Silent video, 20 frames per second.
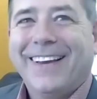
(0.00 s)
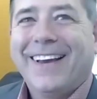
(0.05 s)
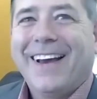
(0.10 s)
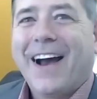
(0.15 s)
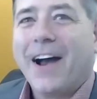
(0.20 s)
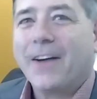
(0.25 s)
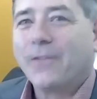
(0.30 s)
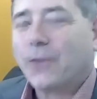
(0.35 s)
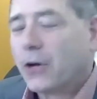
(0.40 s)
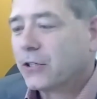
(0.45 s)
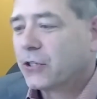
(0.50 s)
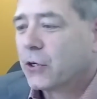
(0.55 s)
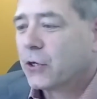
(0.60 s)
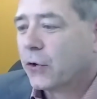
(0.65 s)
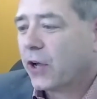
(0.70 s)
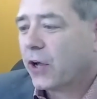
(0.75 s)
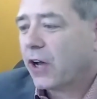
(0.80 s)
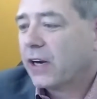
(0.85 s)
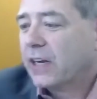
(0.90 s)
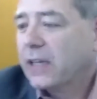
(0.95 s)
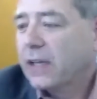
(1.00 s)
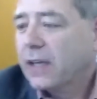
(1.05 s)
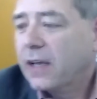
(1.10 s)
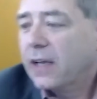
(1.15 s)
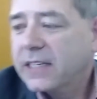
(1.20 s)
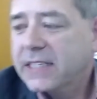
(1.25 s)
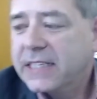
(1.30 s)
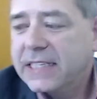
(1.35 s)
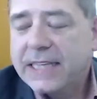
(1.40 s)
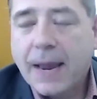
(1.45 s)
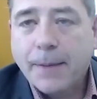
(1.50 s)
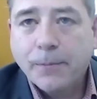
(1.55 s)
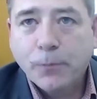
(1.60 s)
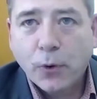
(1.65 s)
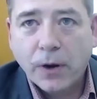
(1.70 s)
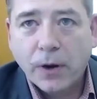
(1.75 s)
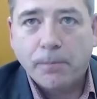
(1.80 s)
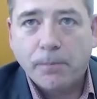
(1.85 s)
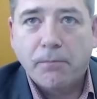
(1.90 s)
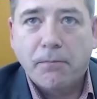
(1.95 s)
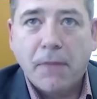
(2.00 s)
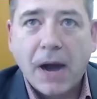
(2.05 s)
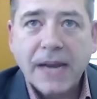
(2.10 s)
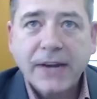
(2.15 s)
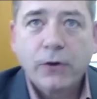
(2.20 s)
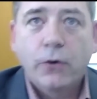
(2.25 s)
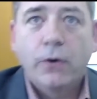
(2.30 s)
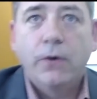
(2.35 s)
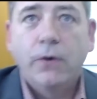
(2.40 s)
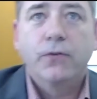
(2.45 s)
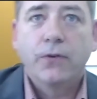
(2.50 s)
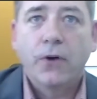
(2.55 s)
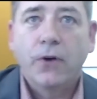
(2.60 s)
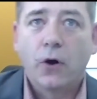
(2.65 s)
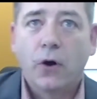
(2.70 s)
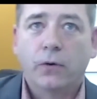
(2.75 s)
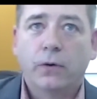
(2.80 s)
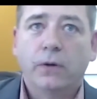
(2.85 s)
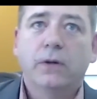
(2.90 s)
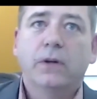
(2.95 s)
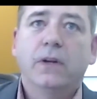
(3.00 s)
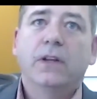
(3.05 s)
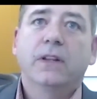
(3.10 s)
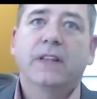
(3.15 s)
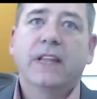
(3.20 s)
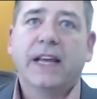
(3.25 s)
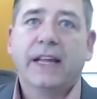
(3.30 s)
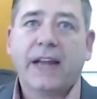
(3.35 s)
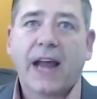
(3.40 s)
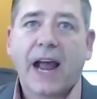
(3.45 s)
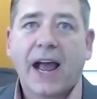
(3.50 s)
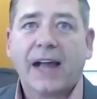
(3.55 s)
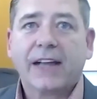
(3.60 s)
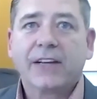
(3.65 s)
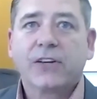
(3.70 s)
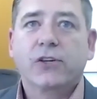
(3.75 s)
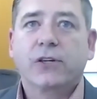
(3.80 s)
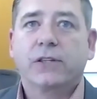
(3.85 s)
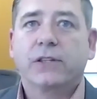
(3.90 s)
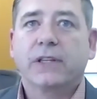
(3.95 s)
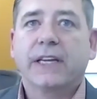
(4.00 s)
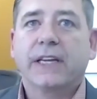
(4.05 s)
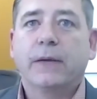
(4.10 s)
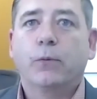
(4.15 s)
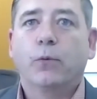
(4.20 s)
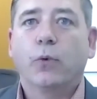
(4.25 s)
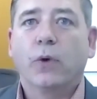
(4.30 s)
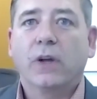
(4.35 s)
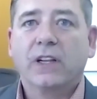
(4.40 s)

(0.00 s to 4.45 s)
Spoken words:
I've also got a separate microphone that actually will